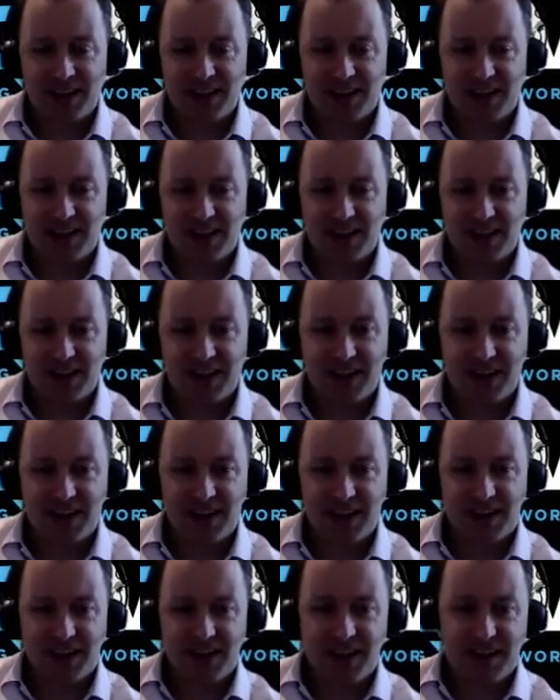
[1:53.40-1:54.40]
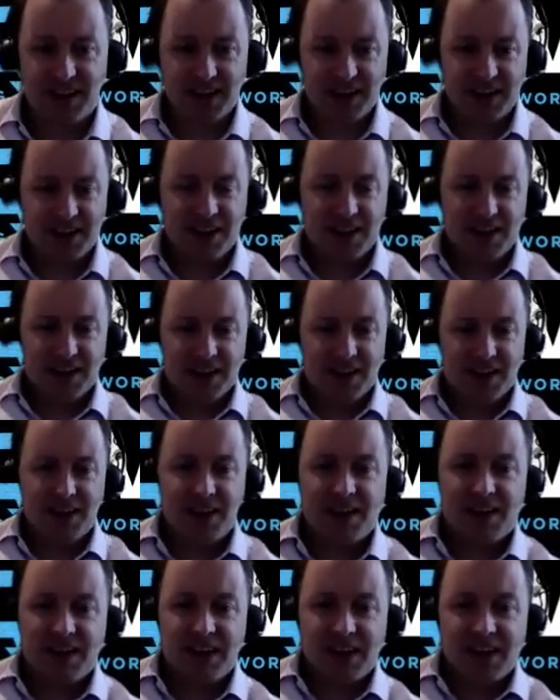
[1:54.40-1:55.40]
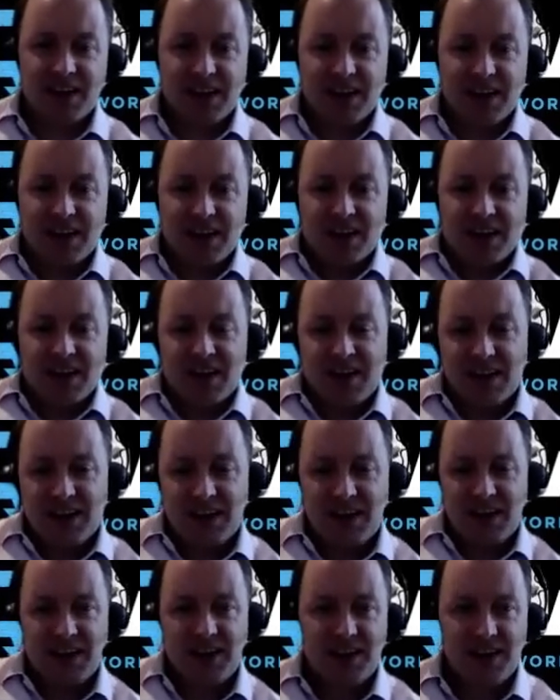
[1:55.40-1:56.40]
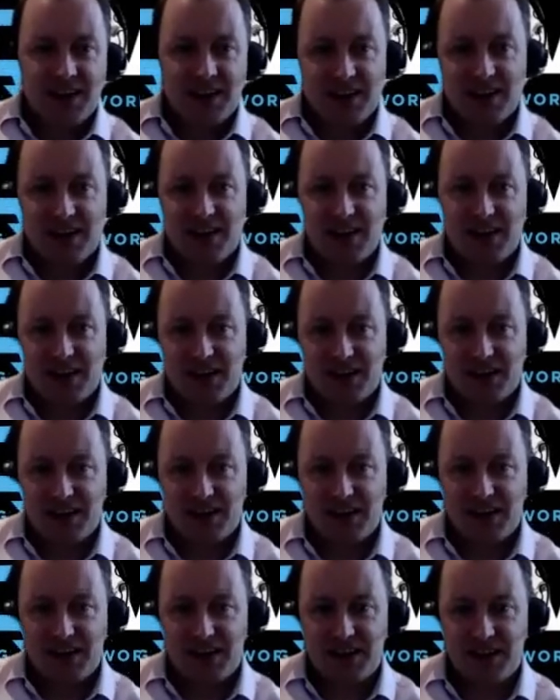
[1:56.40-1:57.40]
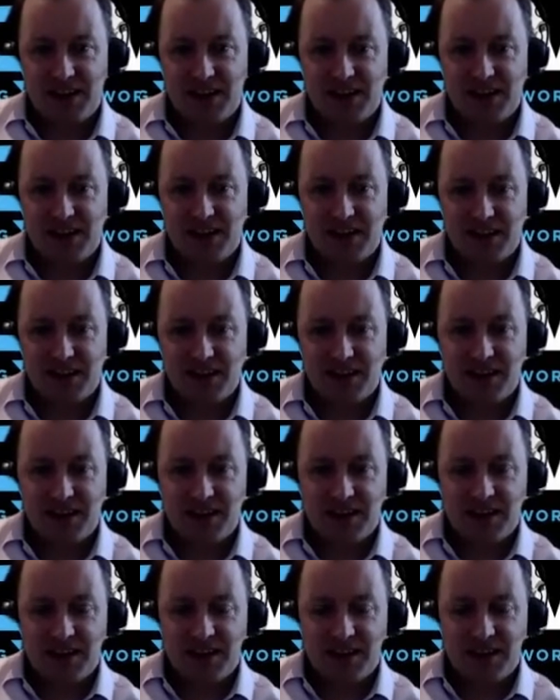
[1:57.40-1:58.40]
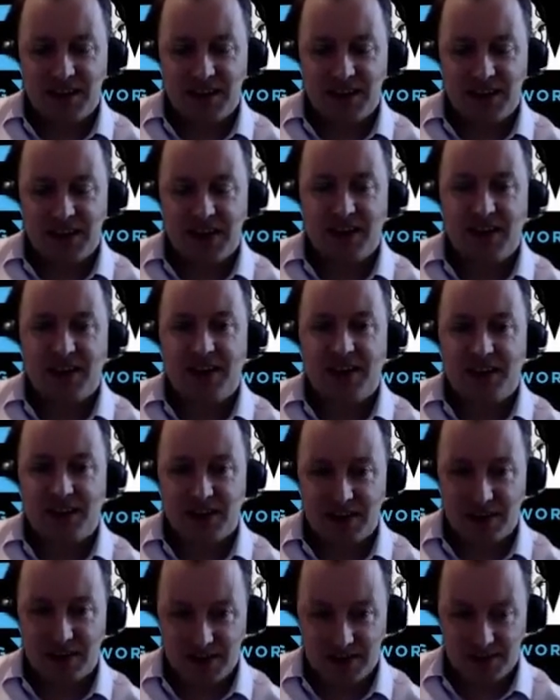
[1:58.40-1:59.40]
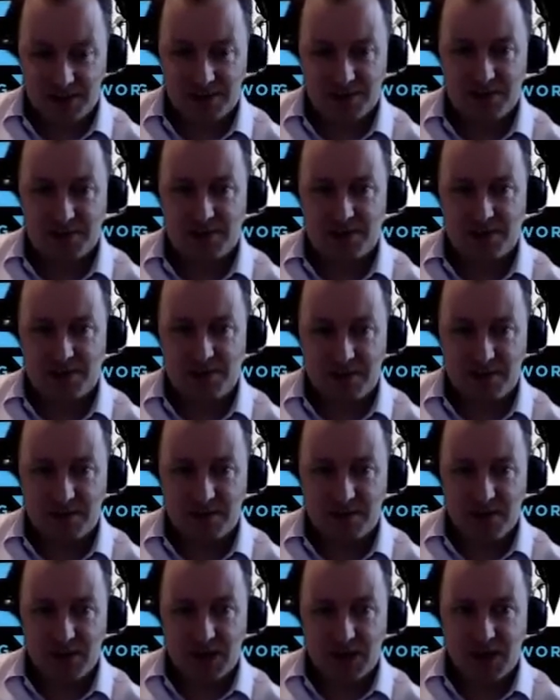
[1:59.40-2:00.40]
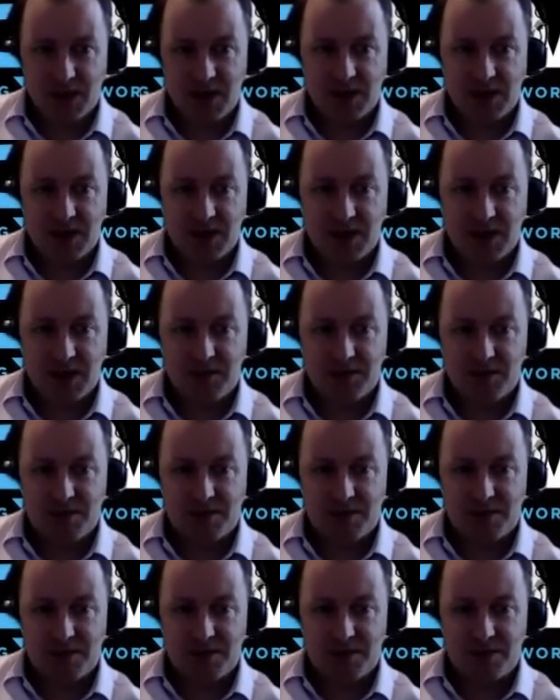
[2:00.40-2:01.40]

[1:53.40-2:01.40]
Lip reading: (not speaking)